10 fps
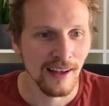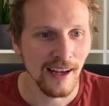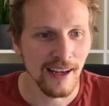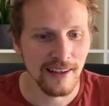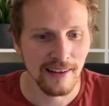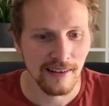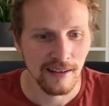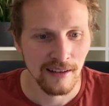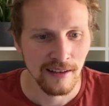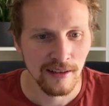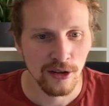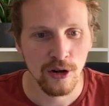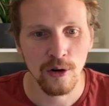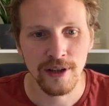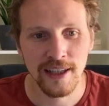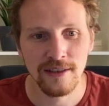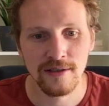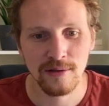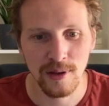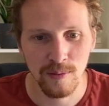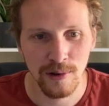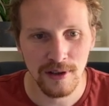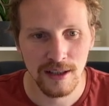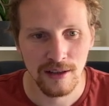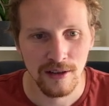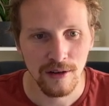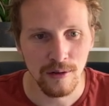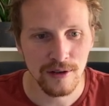I go here to the book or